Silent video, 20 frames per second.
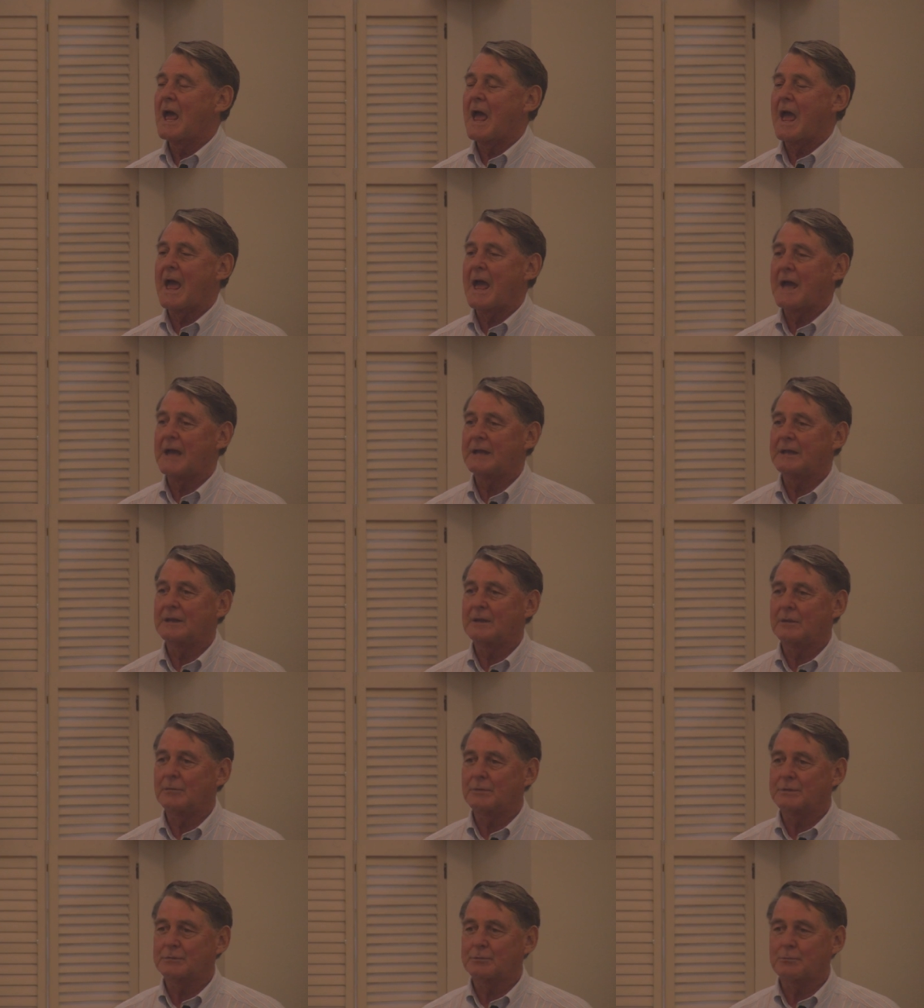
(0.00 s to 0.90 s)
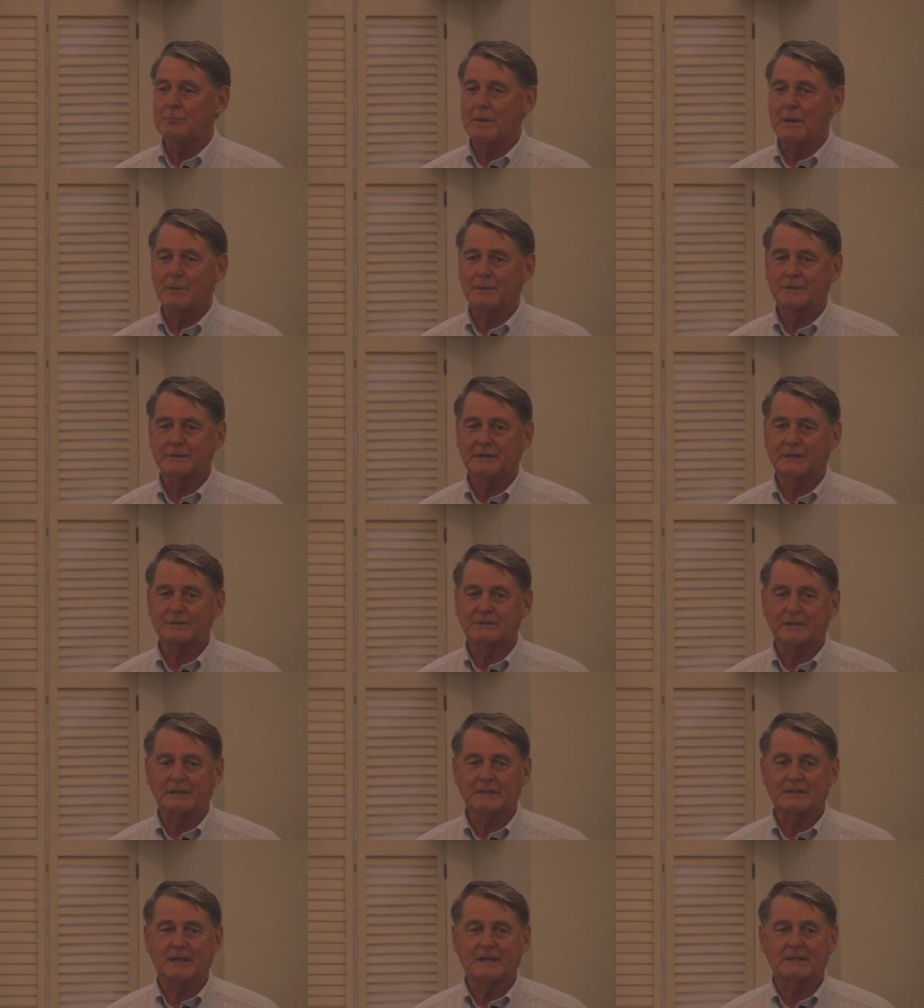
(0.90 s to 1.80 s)
and it was met with such
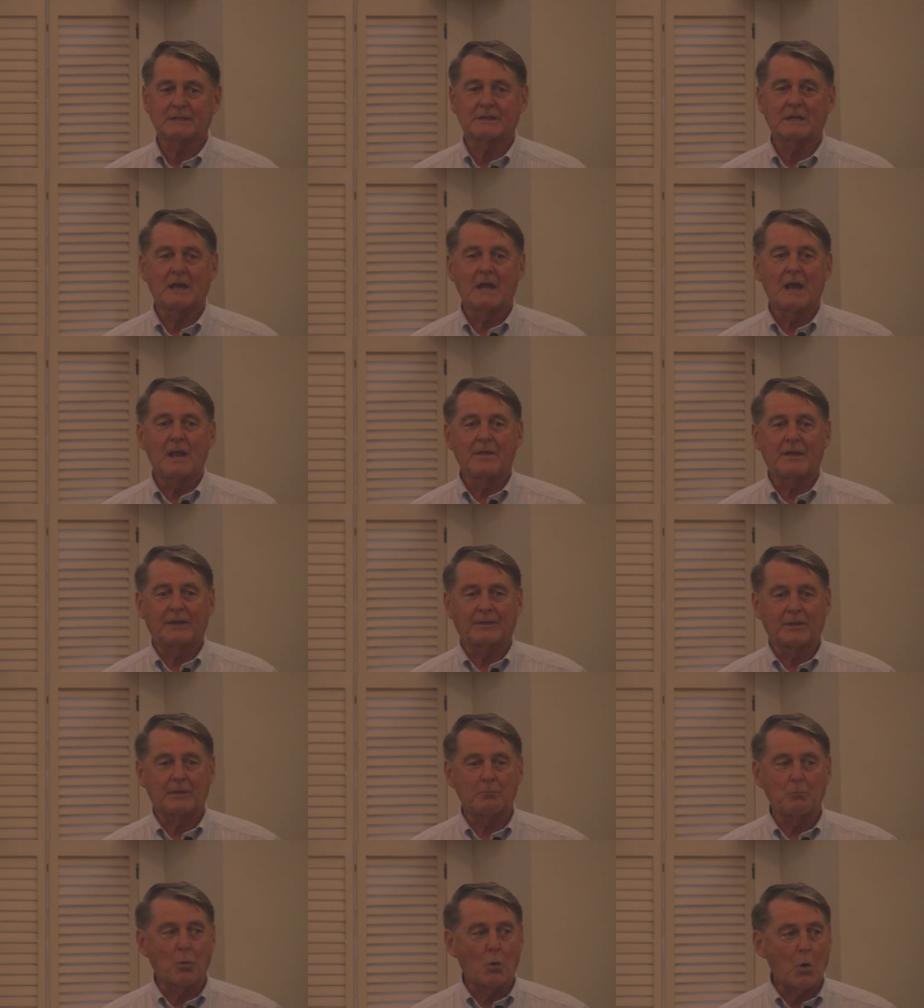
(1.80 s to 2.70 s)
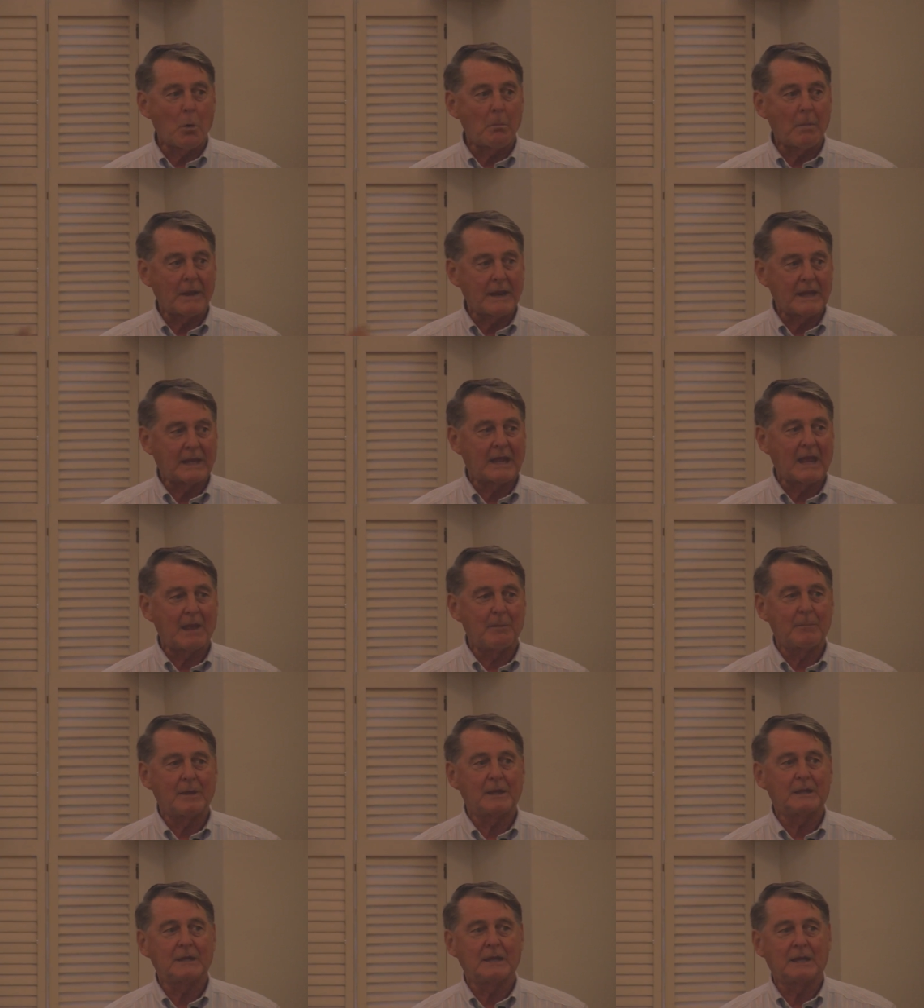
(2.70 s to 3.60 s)
success that more money
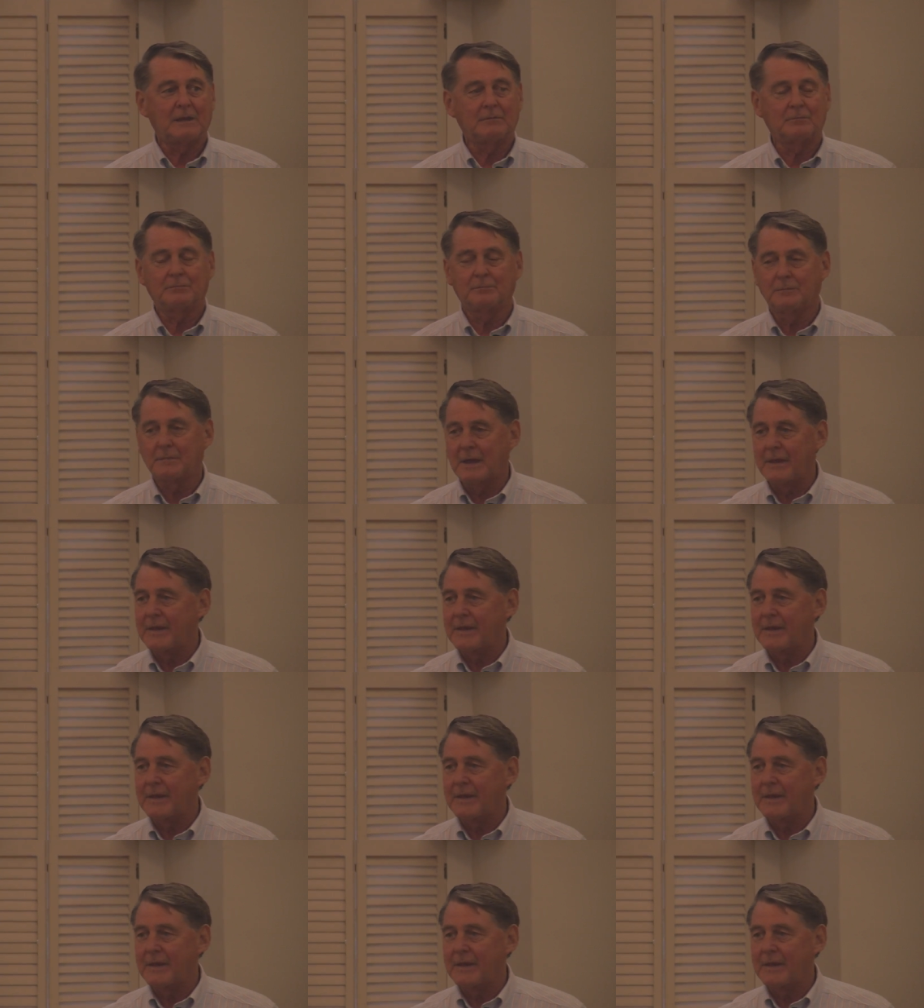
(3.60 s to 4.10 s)
came in and,